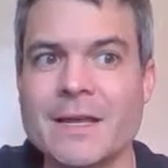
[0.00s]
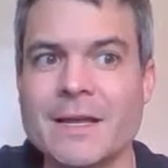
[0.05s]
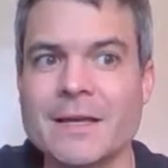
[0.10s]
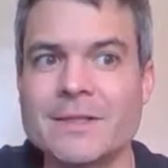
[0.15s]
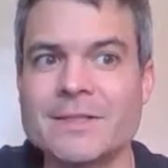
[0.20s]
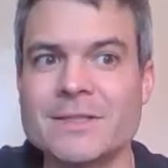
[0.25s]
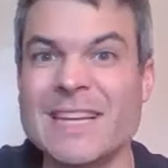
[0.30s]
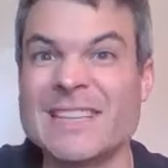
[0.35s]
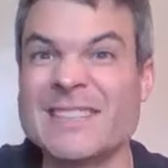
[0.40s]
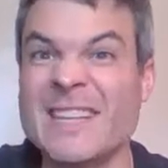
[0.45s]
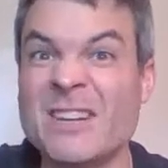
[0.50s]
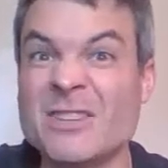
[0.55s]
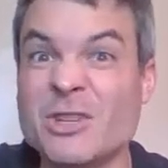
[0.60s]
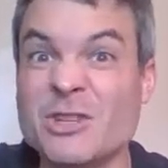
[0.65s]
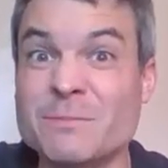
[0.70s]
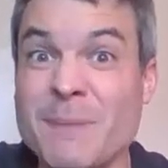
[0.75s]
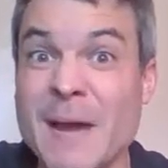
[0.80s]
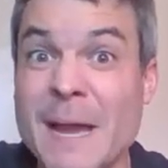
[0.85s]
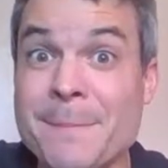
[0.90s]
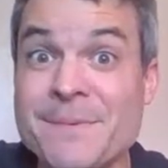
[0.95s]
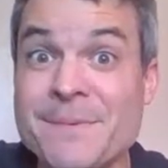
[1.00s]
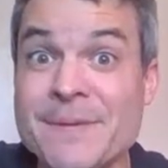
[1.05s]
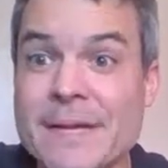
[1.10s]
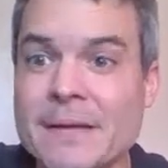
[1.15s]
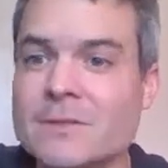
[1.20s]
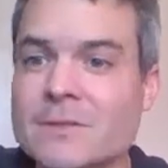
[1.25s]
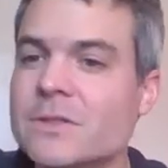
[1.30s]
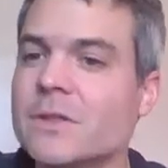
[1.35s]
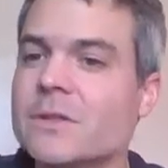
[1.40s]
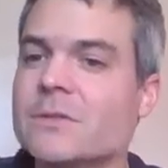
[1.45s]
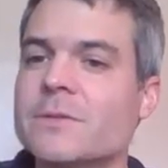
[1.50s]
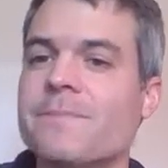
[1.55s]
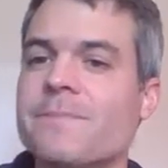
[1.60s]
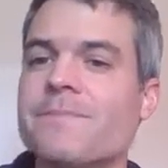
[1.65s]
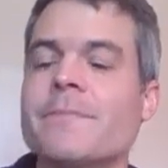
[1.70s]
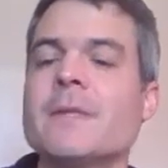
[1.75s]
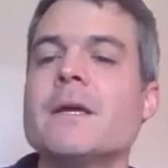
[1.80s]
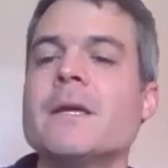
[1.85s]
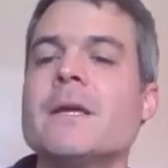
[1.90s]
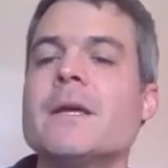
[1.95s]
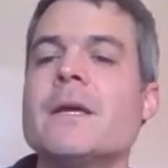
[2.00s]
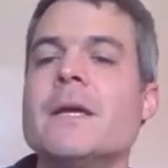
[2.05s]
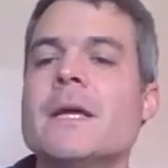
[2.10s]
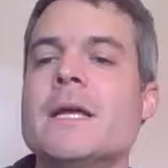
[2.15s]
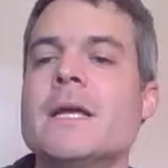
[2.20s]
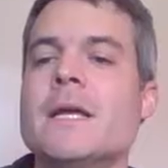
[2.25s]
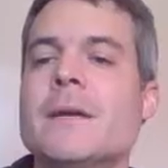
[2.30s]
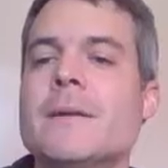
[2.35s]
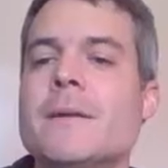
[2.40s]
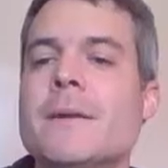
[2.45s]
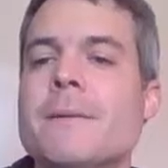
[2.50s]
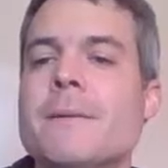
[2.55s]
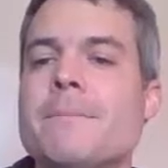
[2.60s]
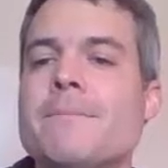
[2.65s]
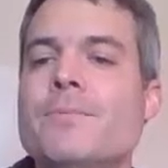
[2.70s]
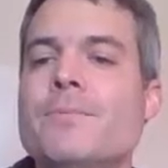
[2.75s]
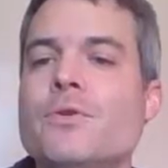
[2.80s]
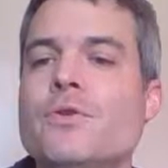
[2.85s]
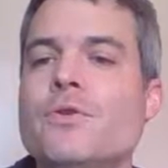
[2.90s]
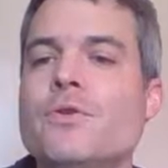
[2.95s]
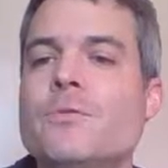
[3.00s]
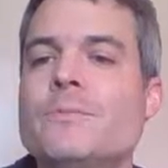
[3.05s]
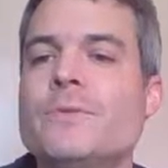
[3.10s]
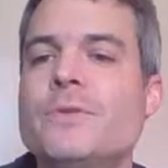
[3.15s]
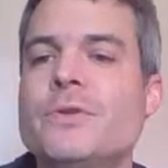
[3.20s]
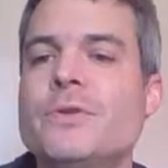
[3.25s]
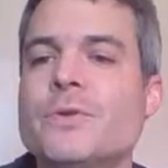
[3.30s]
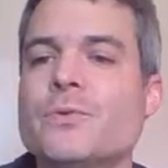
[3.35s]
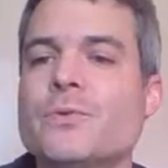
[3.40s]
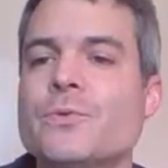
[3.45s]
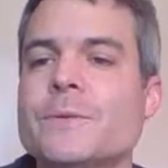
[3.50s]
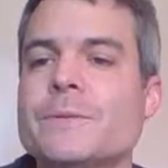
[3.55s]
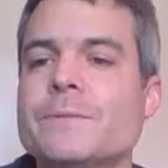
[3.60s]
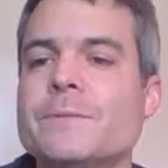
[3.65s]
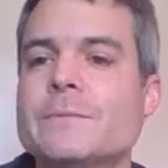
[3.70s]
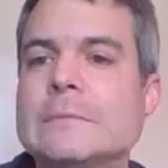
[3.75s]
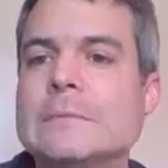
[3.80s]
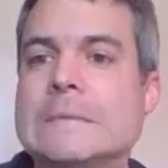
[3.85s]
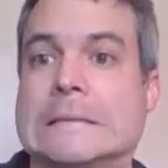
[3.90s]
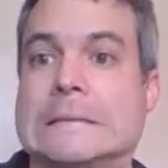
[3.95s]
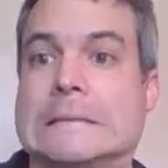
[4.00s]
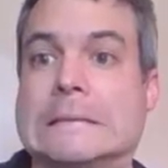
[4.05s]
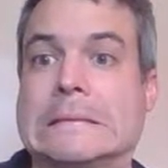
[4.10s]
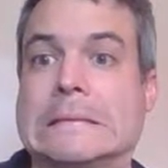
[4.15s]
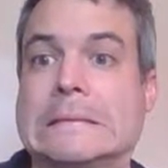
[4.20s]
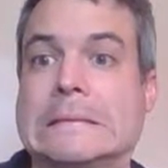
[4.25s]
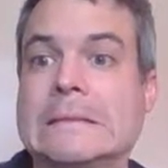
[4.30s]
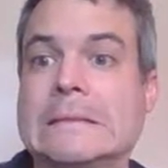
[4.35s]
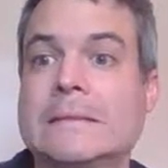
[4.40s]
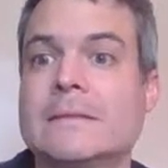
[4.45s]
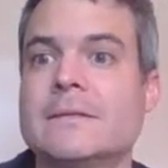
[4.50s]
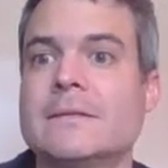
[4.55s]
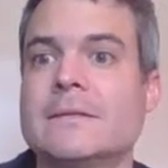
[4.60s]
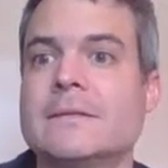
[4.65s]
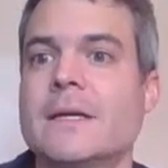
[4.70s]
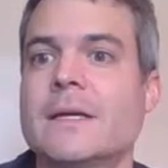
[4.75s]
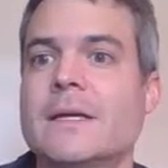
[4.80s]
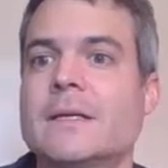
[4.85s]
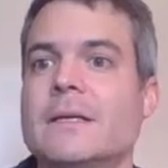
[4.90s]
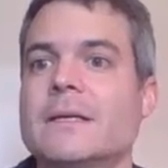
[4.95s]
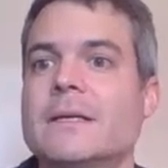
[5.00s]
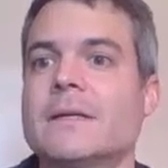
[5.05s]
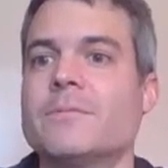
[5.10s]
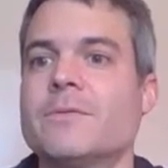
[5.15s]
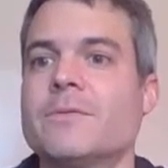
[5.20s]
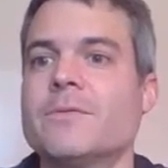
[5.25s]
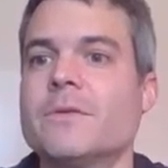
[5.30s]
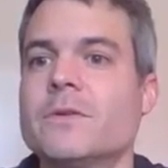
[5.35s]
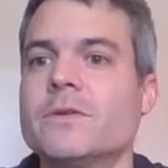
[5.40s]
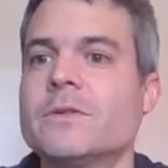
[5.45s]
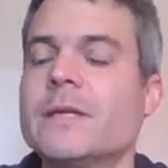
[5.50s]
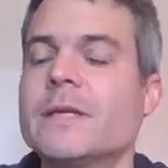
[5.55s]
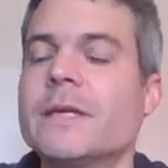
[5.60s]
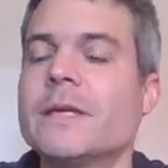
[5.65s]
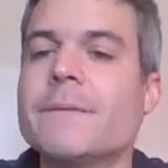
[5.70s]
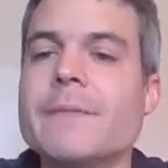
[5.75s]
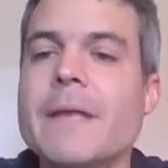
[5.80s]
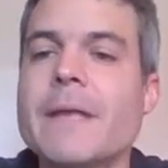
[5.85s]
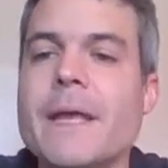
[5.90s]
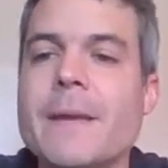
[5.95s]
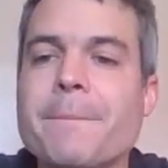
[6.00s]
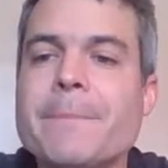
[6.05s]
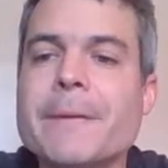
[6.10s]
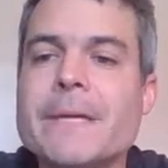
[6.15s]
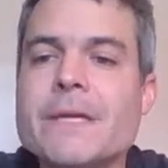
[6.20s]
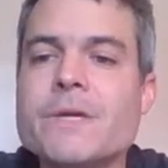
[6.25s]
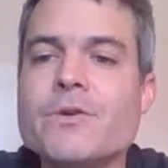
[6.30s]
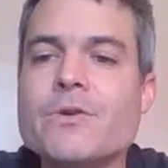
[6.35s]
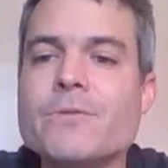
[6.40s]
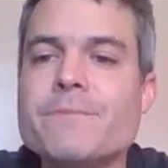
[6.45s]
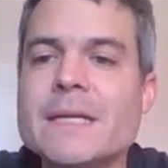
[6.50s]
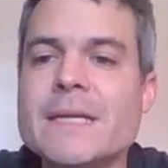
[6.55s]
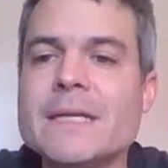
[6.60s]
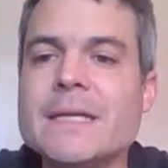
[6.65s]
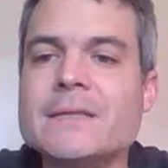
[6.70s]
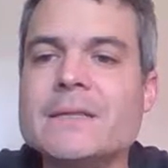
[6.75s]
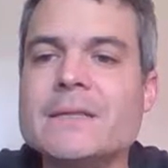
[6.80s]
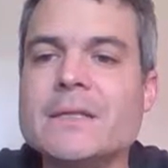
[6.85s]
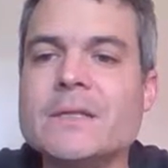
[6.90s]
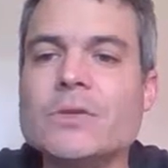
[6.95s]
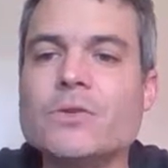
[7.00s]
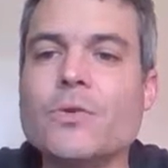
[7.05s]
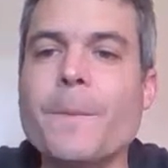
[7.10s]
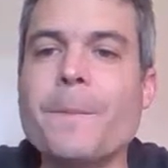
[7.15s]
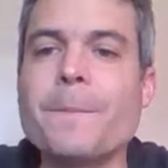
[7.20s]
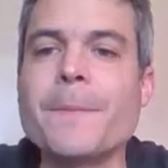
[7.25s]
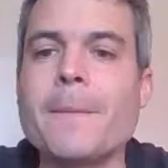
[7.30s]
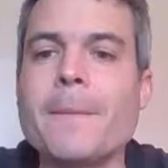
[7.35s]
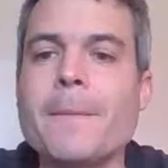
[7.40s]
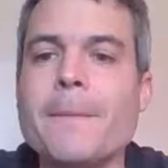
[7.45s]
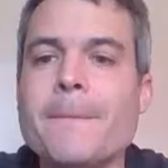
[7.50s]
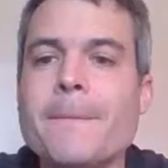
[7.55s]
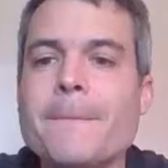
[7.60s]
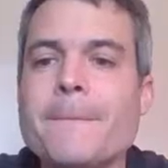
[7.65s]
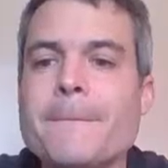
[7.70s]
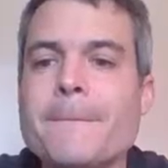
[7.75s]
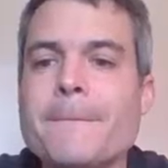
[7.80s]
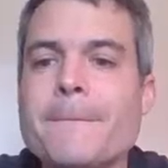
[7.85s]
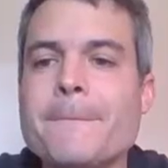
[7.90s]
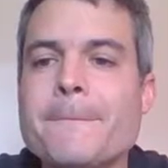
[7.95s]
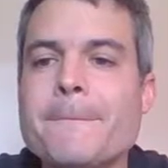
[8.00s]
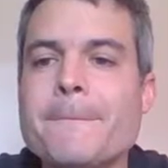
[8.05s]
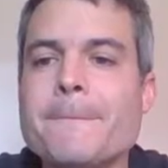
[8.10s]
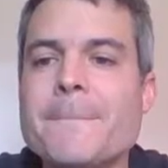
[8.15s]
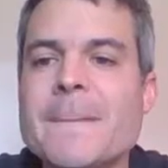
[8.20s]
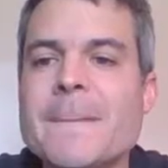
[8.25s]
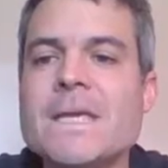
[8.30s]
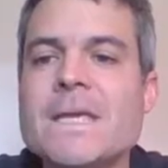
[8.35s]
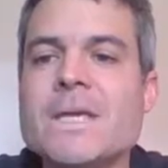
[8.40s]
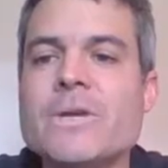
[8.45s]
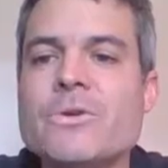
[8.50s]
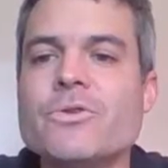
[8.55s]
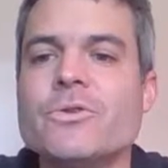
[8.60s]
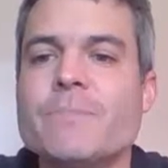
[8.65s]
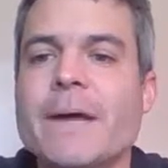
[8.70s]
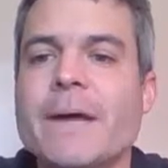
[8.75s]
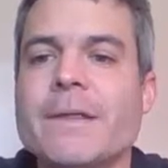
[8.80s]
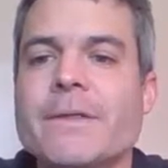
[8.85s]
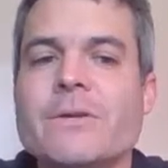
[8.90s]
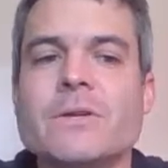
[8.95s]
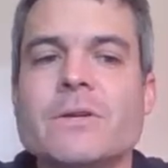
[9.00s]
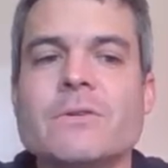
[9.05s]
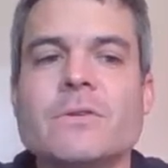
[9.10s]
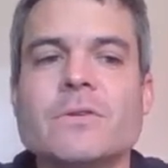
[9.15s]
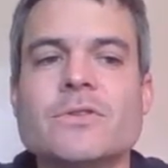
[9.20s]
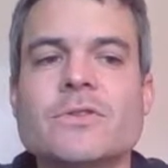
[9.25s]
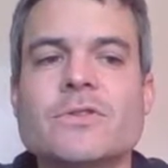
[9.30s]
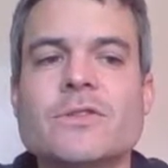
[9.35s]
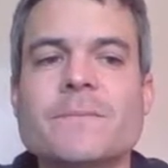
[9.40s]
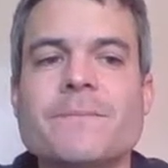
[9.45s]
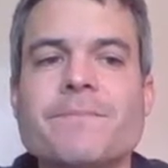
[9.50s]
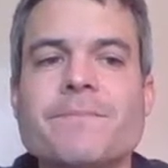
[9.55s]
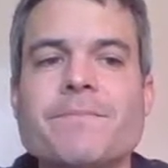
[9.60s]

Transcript: testing out those pipes downstairs. Boob two. This is not a perverse thing. B U B T U. Be used by the universe.